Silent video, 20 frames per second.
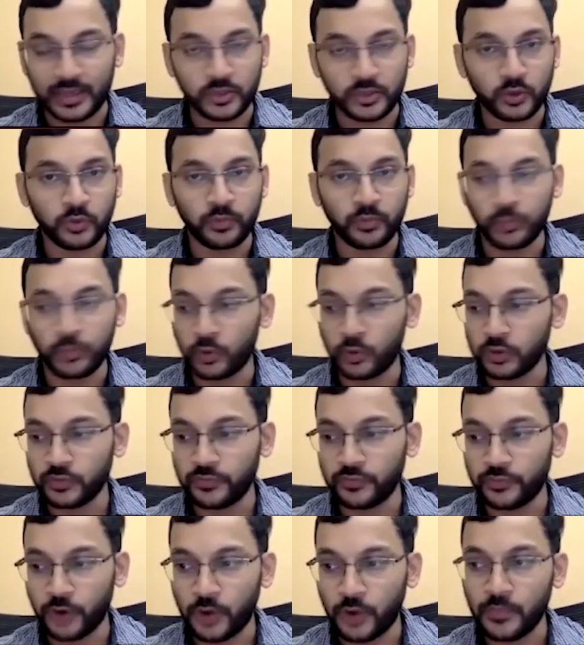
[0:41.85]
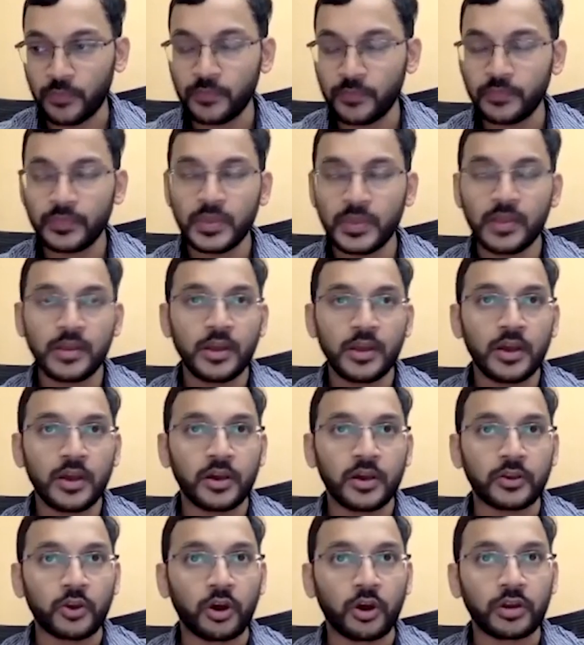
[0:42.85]
So both from
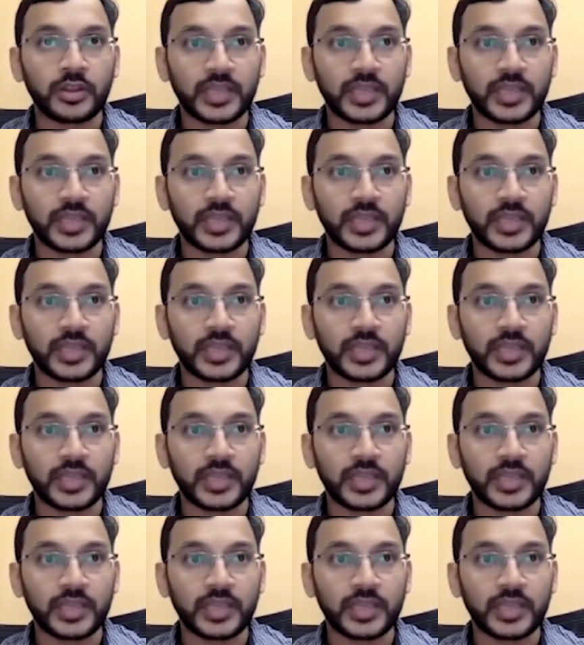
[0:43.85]
your